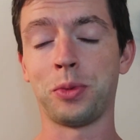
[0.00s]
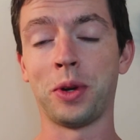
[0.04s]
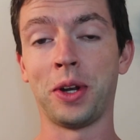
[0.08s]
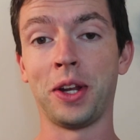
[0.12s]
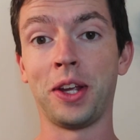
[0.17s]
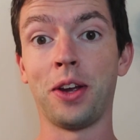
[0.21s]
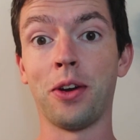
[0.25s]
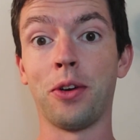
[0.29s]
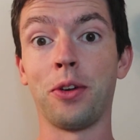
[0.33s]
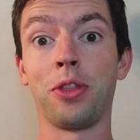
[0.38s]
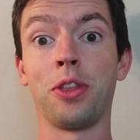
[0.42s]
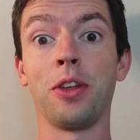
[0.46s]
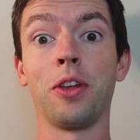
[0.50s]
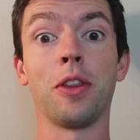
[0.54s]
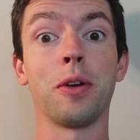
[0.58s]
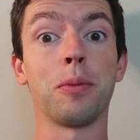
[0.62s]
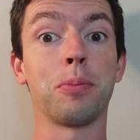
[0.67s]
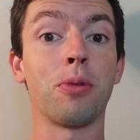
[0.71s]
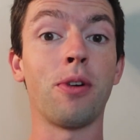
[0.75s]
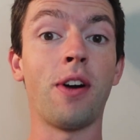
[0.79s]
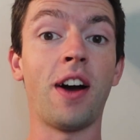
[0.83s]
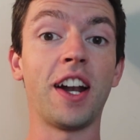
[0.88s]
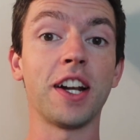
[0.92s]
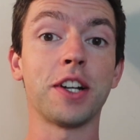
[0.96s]
We're going to go through the
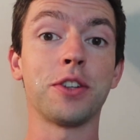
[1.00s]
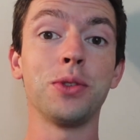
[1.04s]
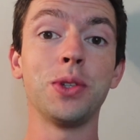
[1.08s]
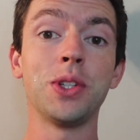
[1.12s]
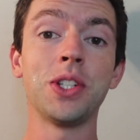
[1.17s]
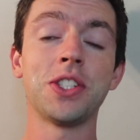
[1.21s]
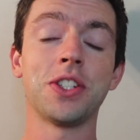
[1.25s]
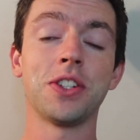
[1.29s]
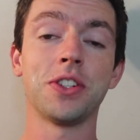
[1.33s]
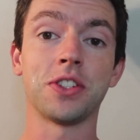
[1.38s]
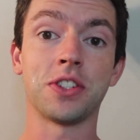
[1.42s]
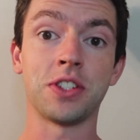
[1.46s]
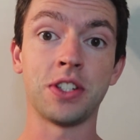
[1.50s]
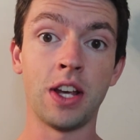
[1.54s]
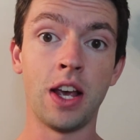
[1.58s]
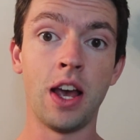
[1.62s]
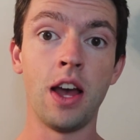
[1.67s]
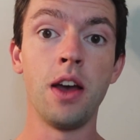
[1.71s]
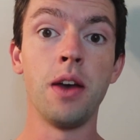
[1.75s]
product research